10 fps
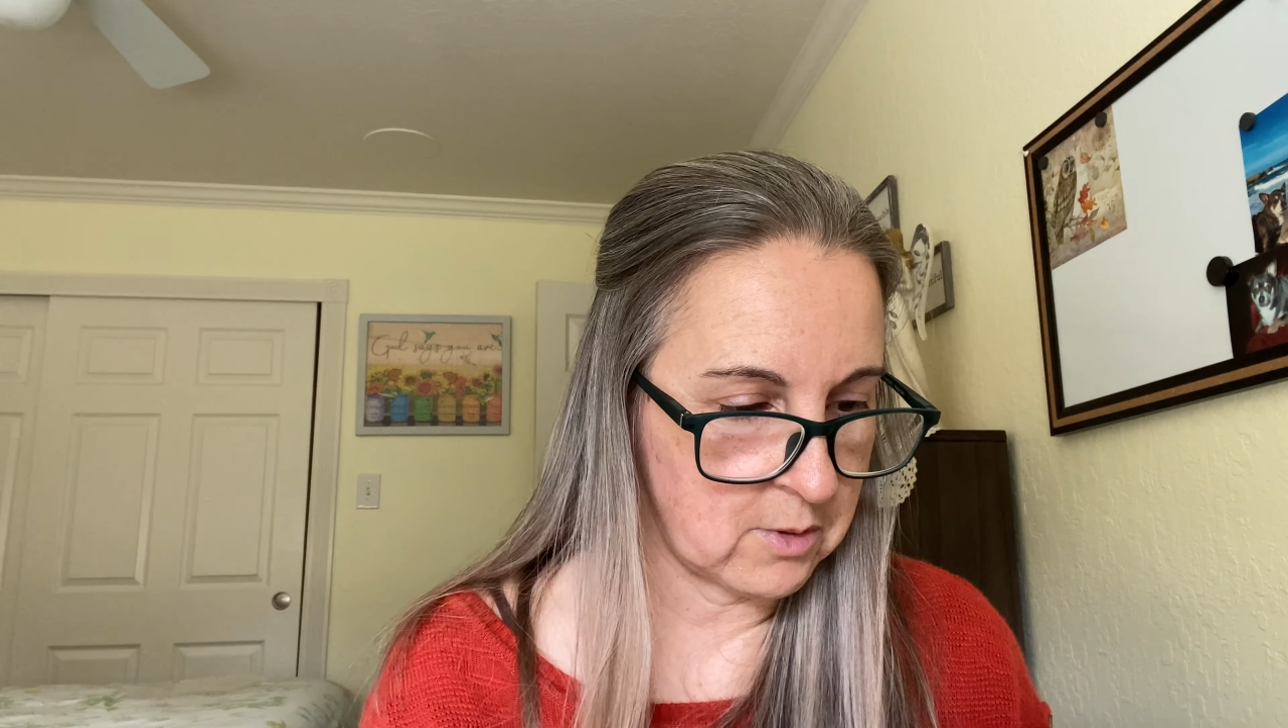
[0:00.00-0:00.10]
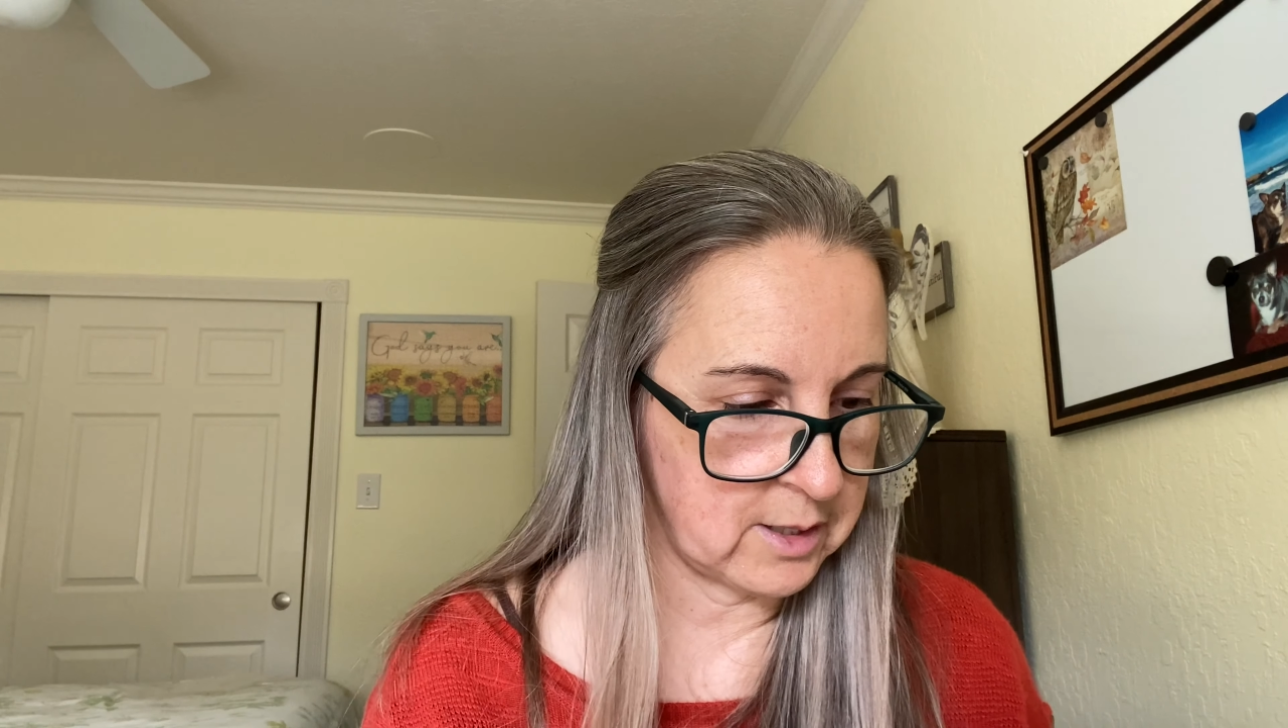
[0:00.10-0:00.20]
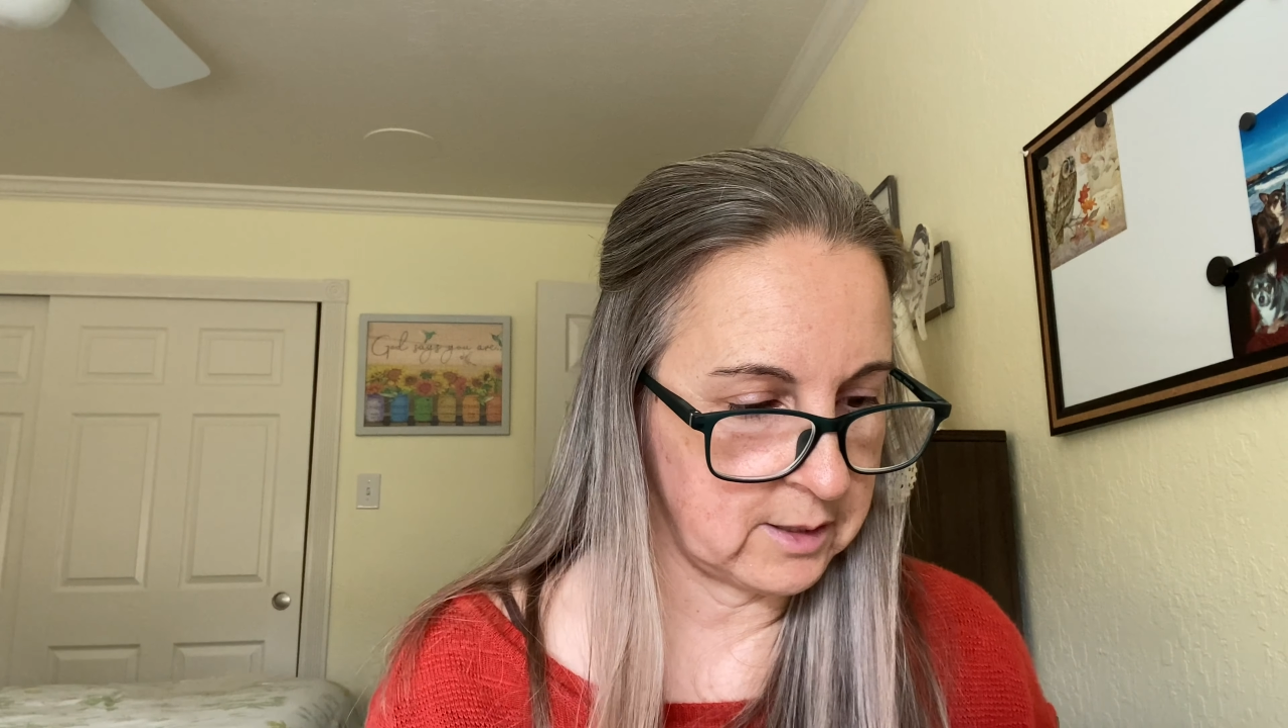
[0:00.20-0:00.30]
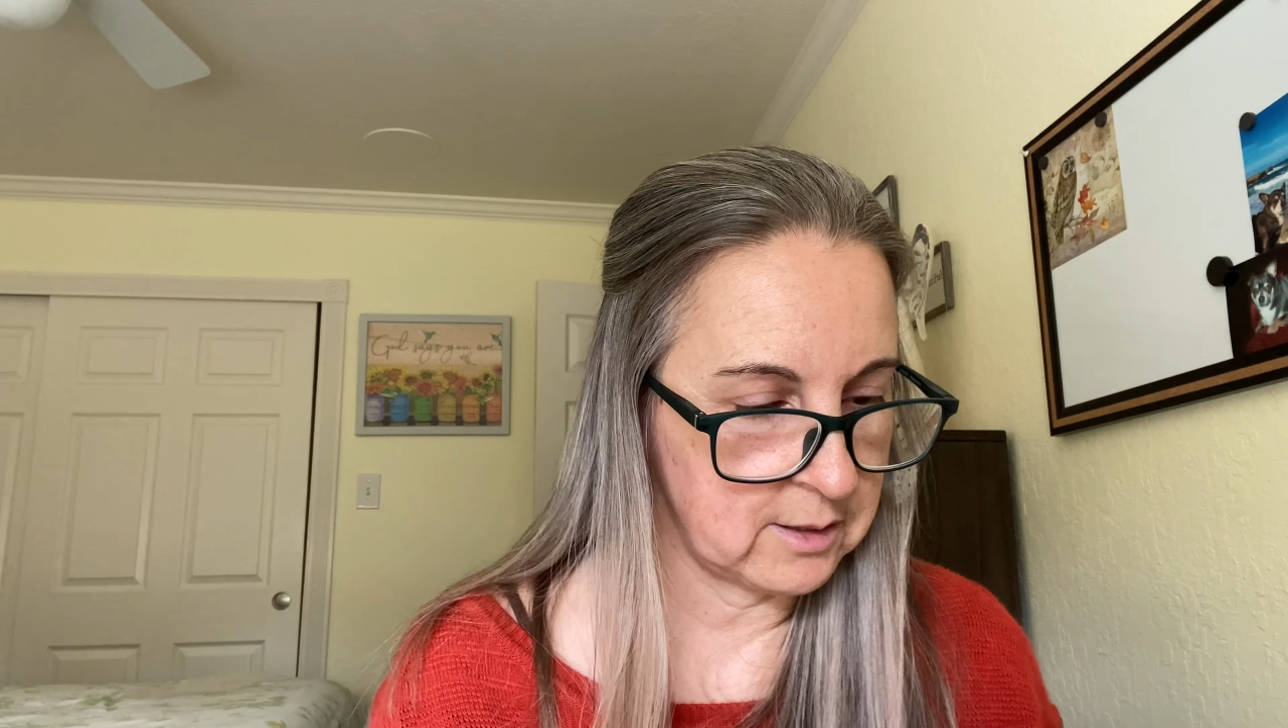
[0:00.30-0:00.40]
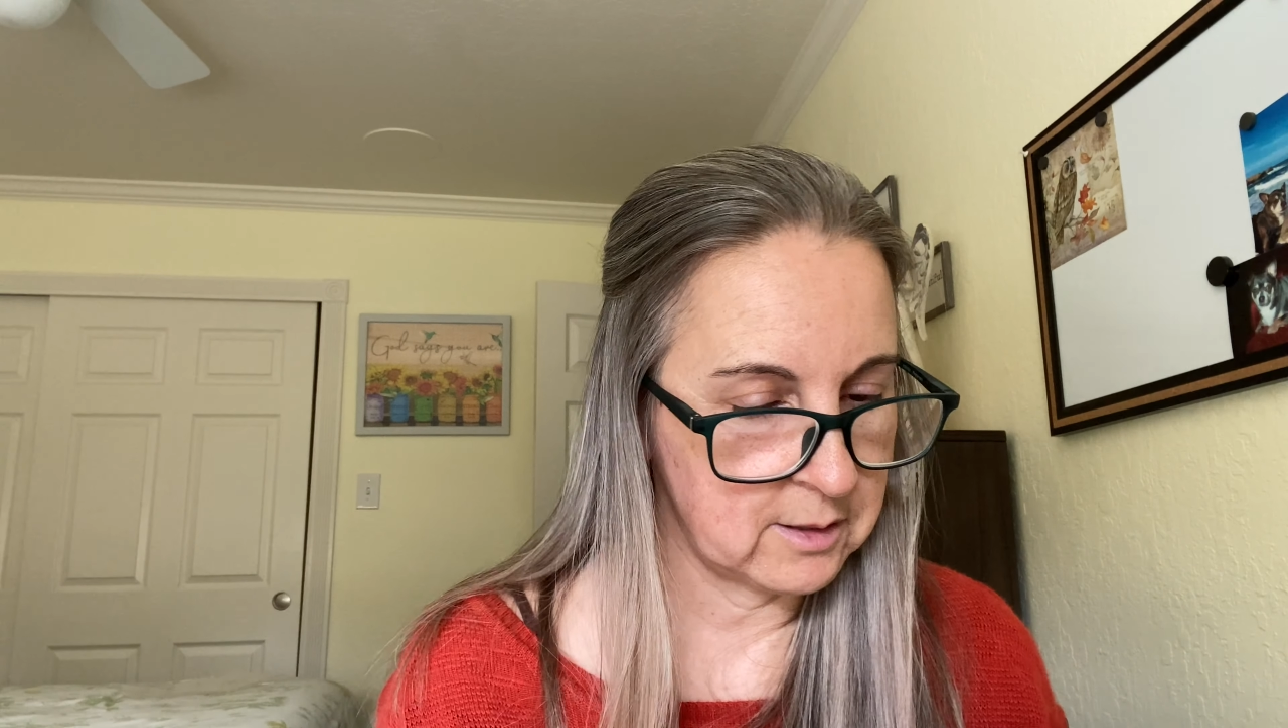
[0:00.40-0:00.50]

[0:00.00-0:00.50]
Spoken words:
why.